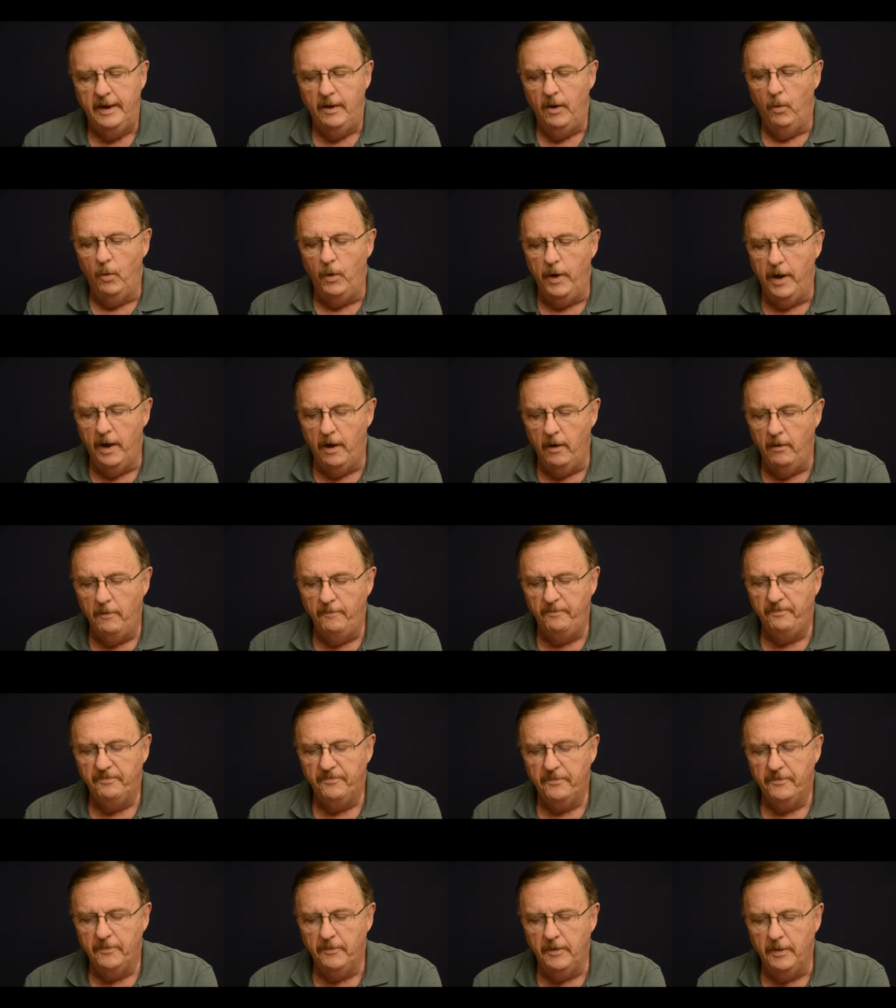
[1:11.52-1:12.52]
Well,
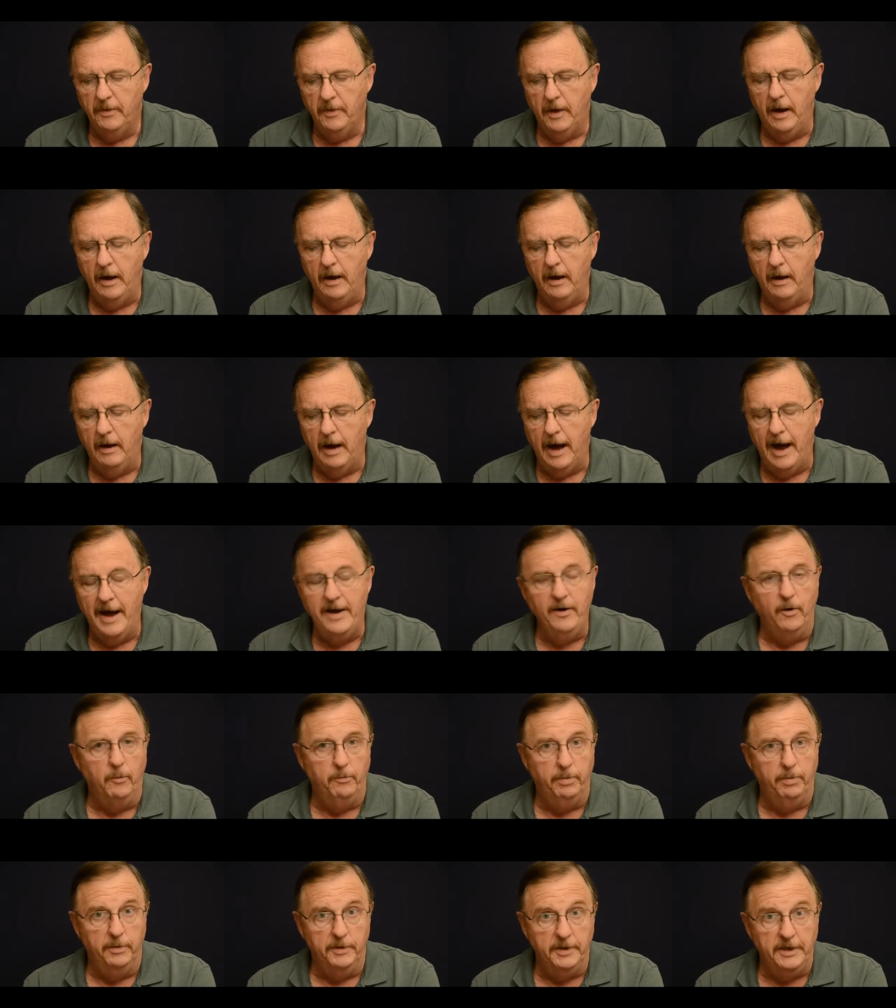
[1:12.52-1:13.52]
I
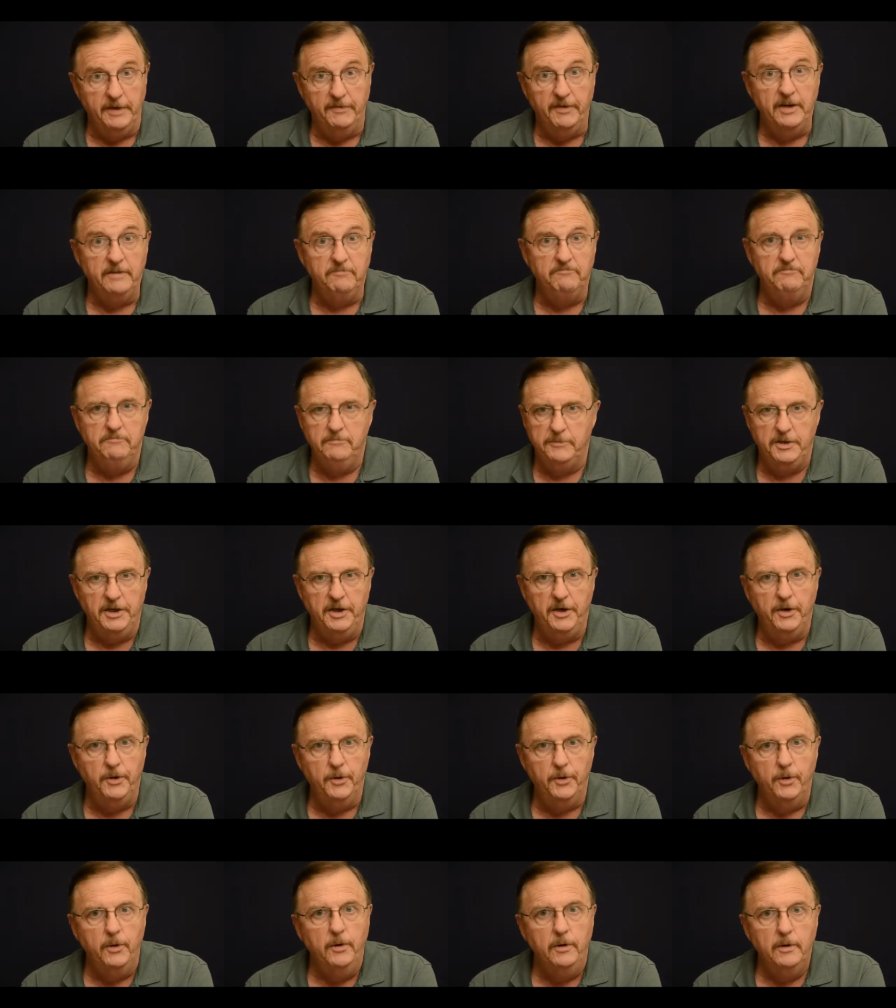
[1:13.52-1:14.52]
don't believe it. Do
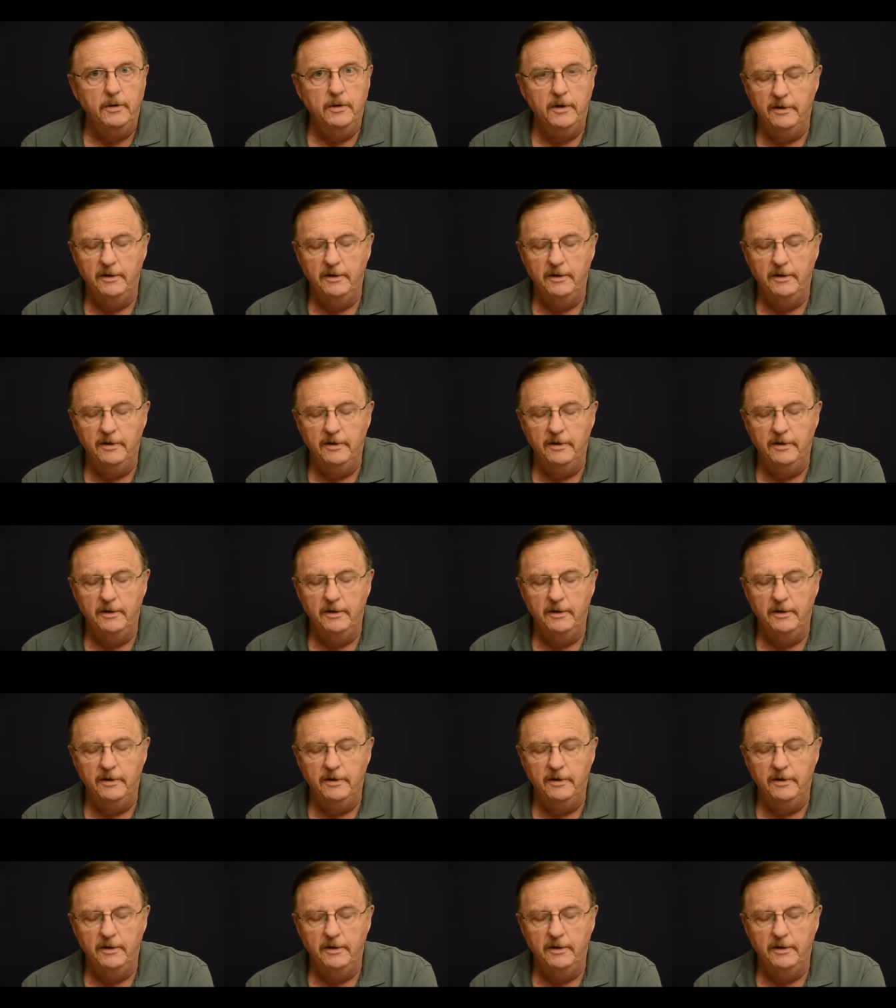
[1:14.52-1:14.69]
you?